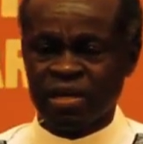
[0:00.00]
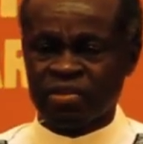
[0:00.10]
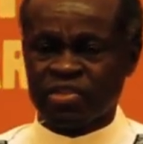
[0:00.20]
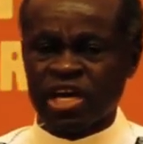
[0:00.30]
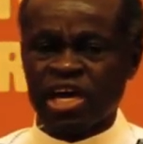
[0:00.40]

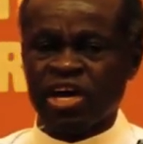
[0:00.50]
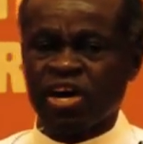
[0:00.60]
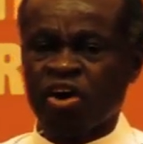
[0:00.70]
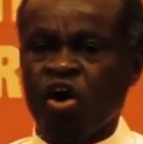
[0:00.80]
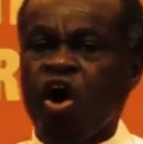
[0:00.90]

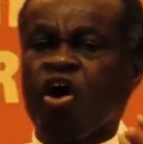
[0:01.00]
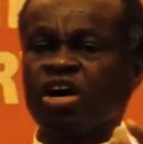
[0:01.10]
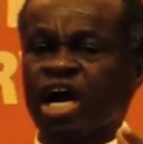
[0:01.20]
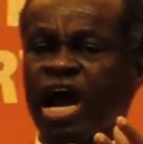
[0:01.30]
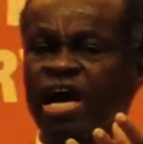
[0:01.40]
the
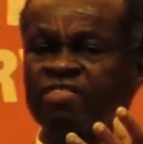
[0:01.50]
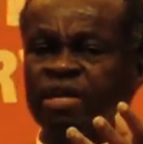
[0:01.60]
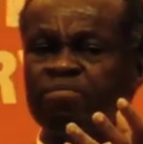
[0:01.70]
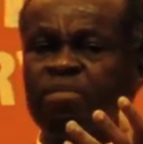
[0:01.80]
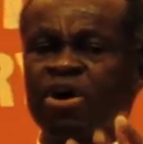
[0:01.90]
organ,
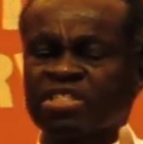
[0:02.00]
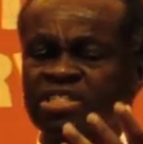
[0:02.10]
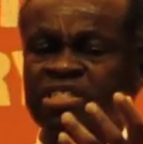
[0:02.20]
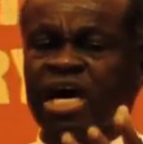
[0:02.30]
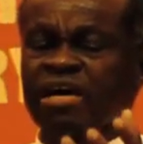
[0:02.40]
the
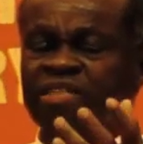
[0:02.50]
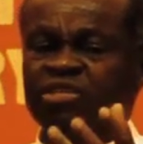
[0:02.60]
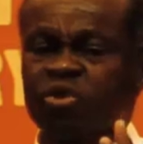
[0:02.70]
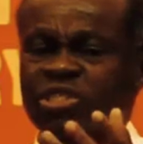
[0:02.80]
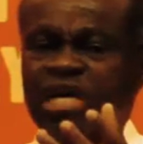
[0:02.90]
monster
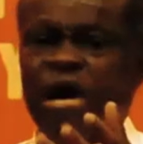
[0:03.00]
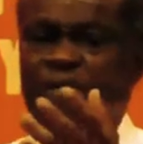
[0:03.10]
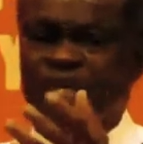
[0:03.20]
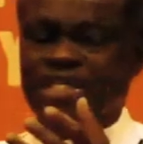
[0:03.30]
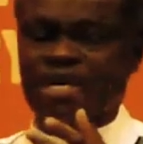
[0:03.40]
that was
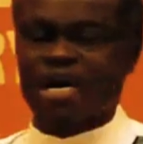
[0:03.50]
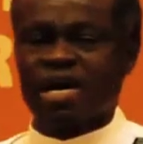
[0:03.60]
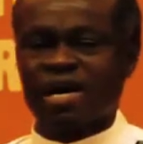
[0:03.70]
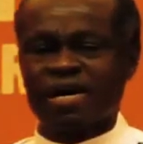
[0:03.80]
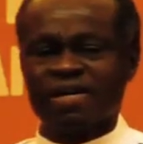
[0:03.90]
apartheid.